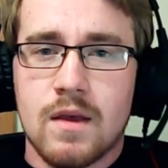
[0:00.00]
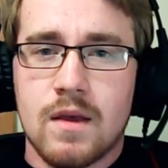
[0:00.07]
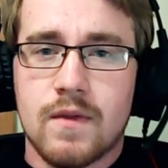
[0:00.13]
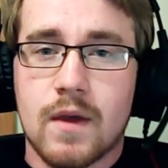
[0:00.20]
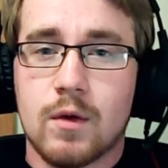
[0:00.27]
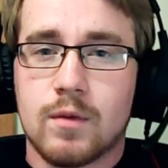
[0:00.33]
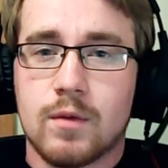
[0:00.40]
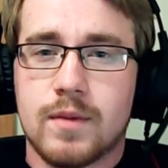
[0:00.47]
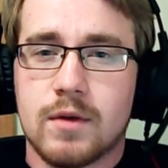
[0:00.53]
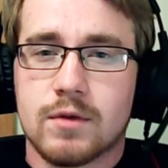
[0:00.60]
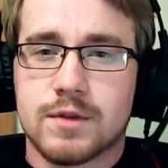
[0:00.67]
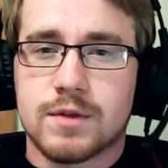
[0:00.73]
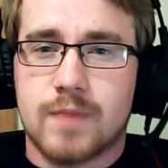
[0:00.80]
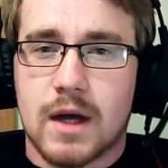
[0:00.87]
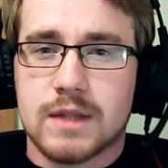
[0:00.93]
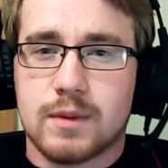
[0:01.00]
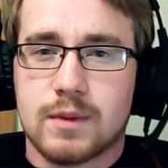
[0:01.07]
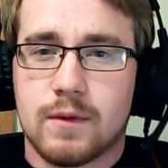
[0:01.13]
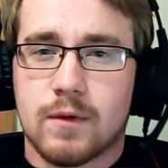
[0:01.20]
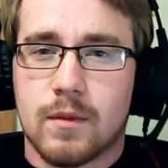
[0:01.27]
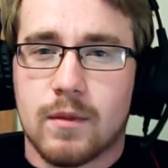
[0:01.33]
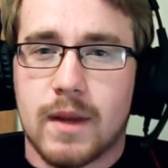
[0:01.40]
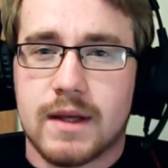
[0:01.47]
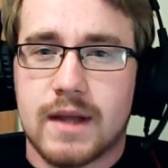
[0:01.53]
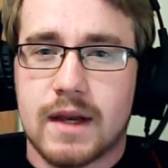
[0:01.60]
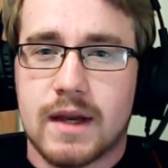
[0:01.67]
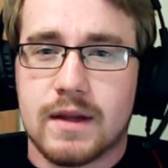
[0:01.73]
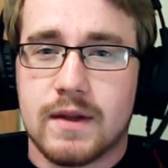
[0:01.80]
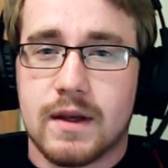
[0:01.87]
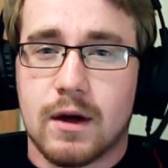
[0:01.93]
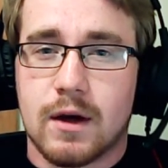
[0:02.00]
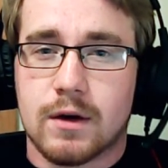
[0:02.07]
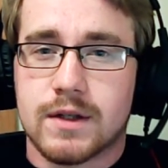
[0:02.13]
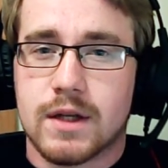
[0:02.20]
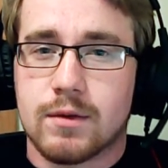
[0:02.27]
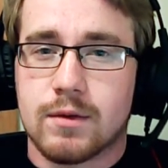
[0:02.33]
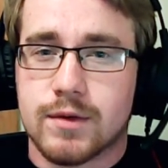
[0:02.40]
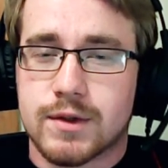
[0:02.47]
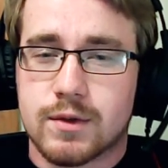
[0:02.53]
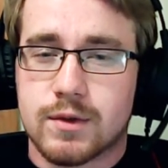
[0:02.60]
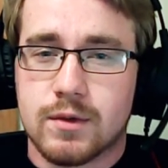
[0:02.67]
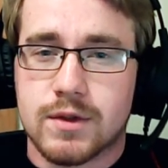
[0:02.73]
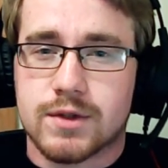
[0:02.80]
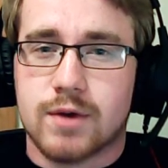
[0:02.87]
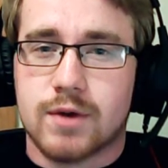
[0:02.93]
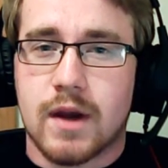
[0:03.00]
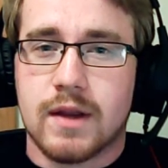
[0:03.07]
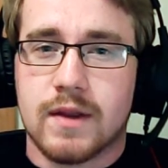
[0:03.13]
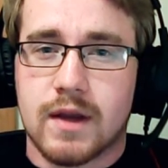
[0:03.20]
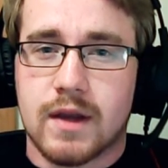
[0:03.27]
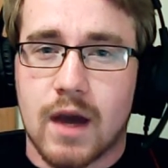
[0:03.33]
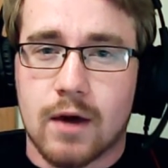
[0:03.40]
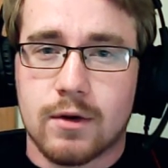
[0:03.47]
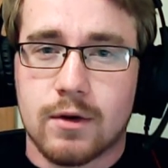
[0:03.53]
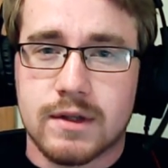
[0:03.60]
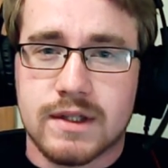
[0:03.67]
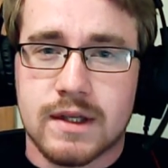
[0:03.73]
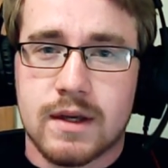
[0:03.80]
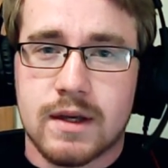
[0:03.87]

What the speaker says: They would be responsible for maintaining the artillery schools, training the gunners.